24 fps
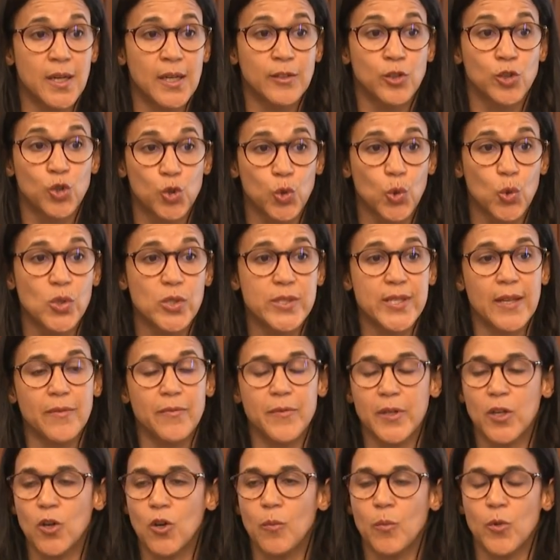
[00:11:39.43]
and tools have
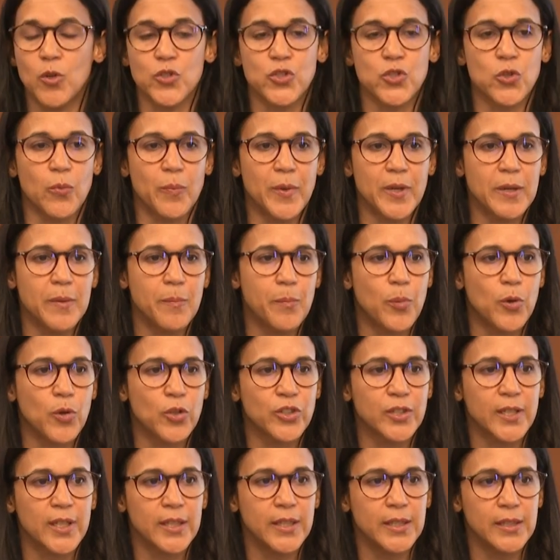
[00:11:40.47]
become also very
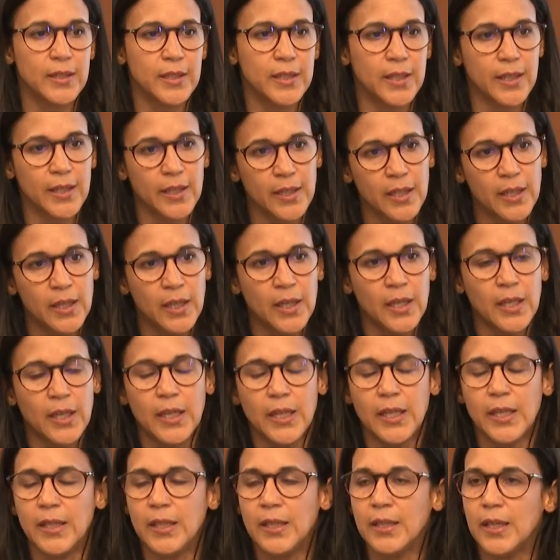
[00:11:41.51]
important
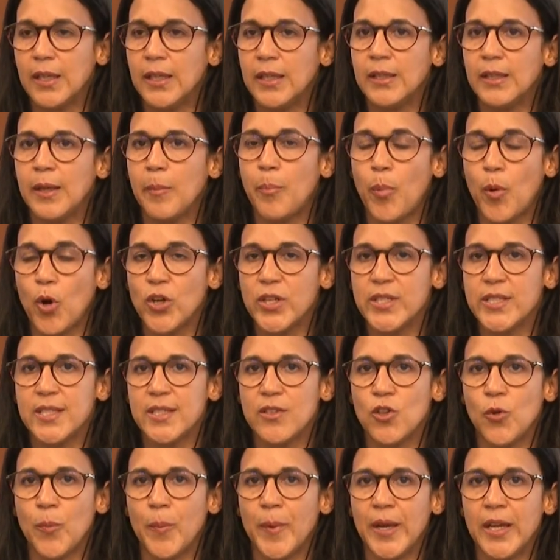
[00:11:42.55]
in the policy
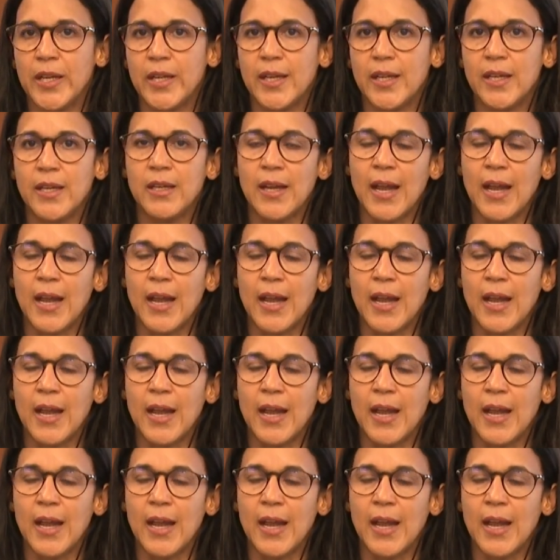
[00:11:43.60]
domain.